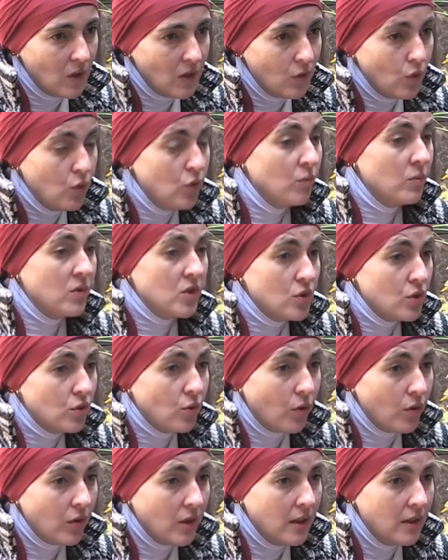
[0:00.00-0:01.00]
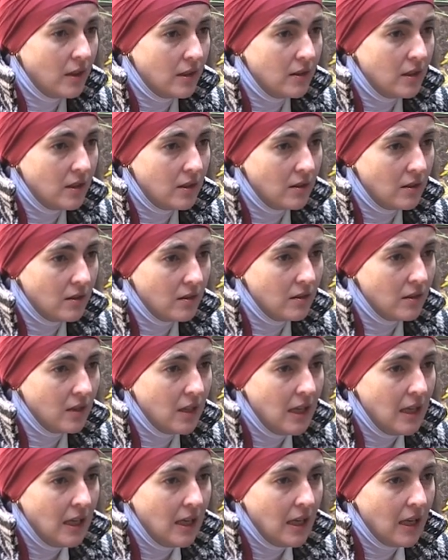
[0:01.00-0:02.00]
one human story that didn't
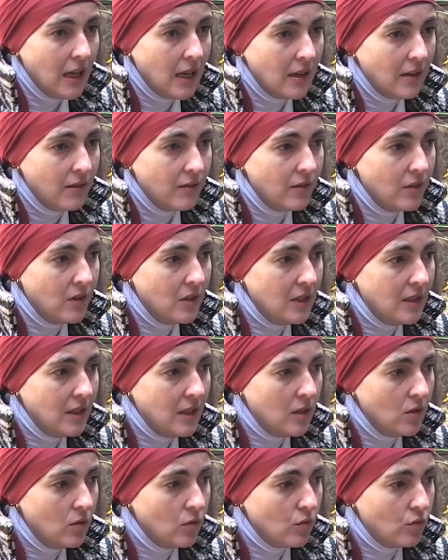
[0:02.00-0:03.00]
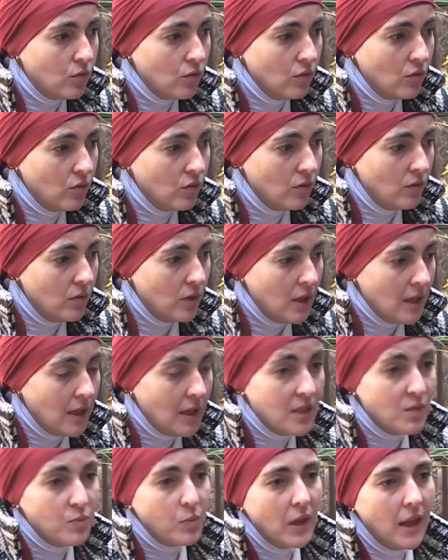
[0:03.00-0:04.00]
have a need to
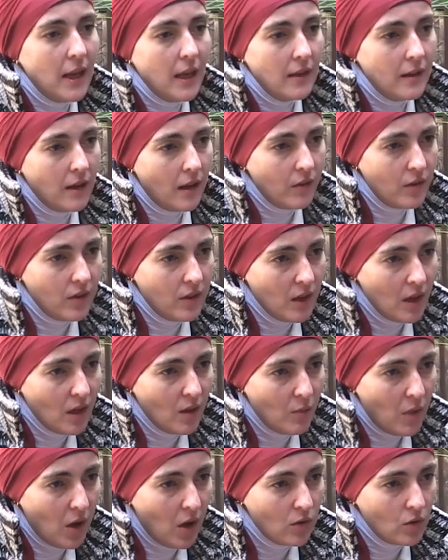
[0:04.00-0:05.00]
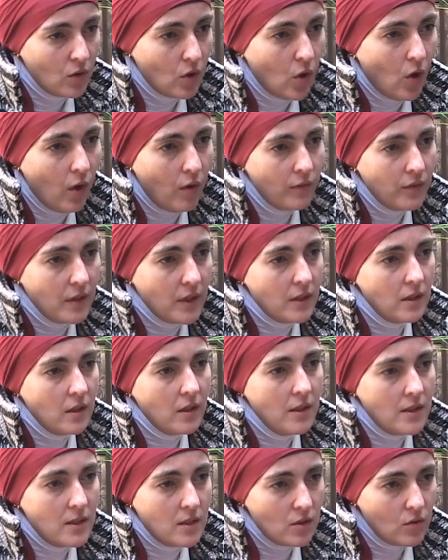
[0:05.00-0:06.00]
explain everything about the conflict, the
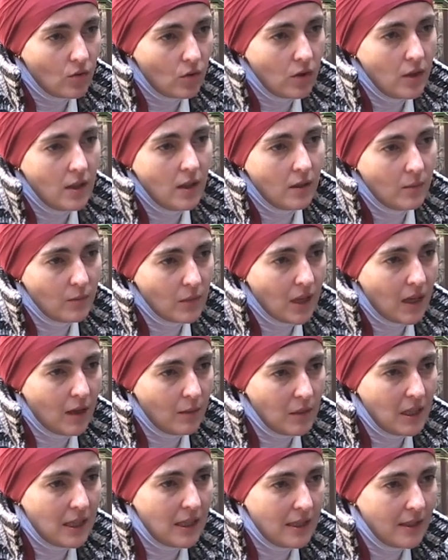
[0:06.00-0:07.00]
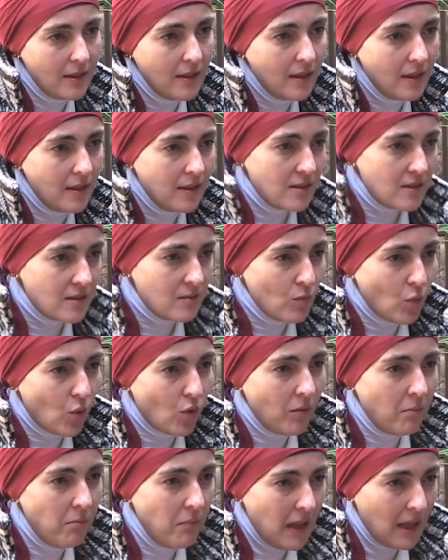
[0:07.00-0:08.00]
history, and blah, blah. I think it's
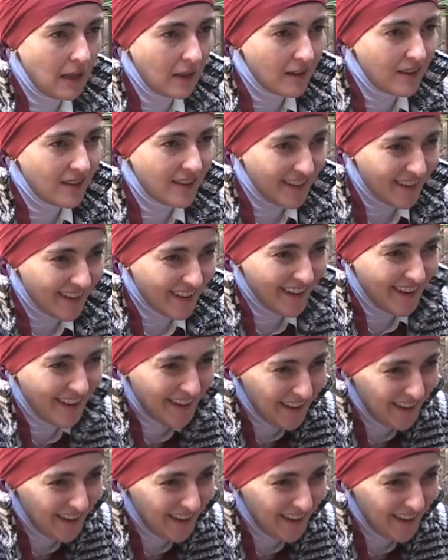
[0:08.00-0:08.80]
more male thing,